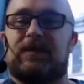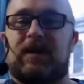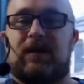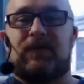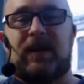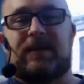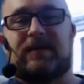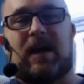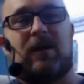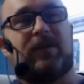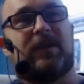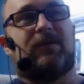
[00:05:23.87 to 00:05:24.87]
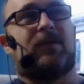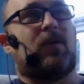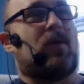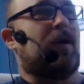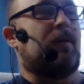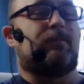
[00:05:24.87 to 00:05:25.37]
stuff like salvia
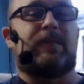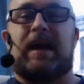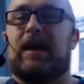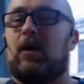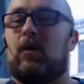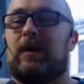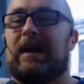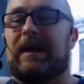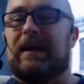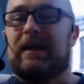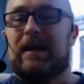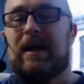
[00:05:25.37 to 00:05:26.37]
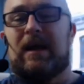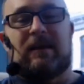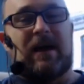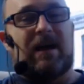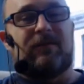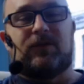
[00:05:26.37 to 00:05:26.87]
divinorum, peyote,
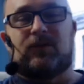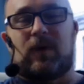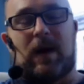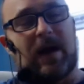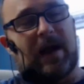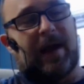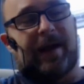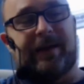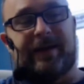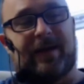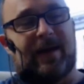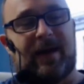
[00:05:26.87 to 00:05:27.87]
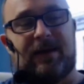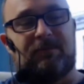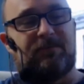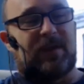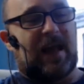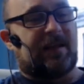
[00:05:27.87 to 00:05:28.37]
live and dried uh,
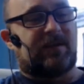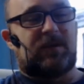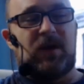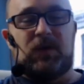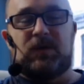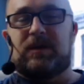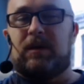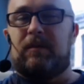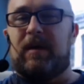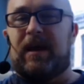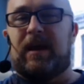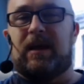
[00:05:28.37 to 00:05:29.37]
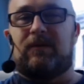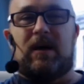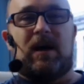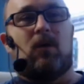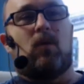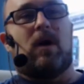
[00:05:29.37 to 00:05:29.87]
plants used in the making of
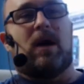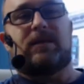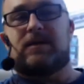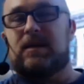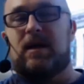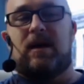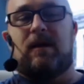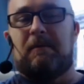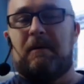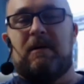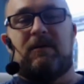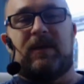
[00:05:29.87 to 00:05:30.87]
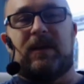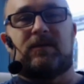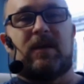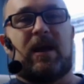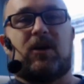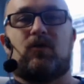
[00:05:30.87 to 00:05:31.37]
ayahuasca,
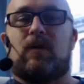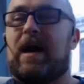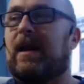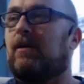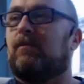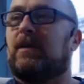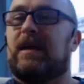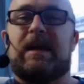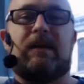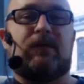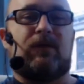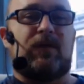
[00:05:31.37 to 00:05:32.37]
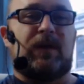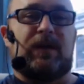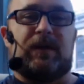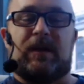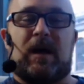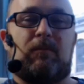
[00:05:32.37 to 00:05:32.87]
things like kratom leaf
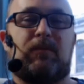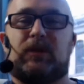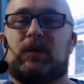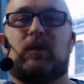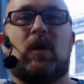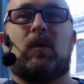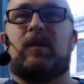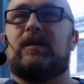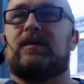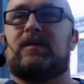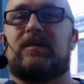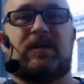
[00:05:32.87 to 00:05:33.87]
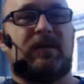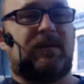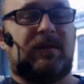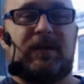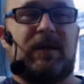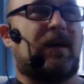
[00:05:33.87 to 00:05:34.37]
and uh, blue lotus. And
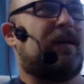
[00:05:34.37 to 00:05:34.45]
I'm uh, intrigued